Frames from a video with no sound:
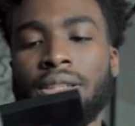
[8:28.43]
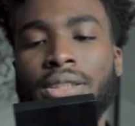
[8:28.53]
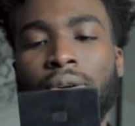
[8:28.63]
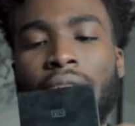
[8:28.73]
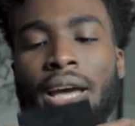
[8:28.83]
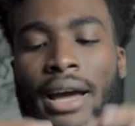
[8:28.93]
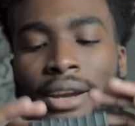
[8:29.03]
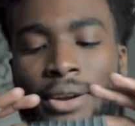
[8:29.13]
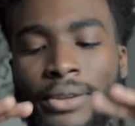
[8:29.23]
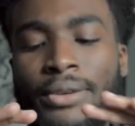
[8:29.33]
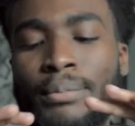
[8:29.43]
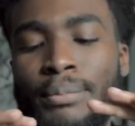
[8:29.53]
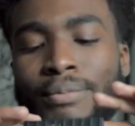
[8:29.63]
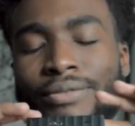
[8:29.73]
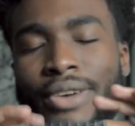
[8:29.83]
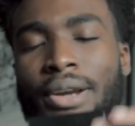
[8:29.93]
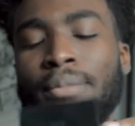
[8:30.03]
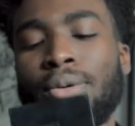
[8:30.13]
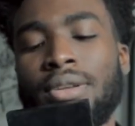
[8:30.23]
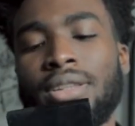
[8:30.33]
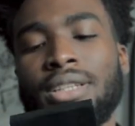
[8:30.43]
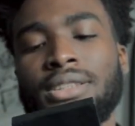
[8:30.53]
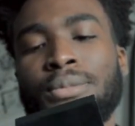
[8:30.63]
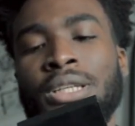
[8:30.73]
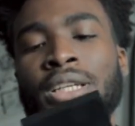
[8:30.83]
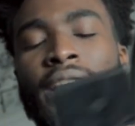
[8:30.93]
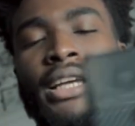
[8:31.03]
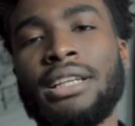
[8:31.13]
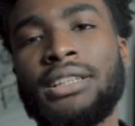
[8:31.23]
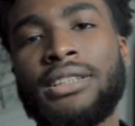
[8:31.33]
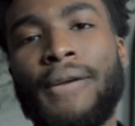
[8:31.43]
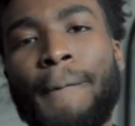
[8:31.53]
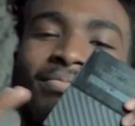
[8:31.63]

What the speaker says: So yeah, another very important thing to me is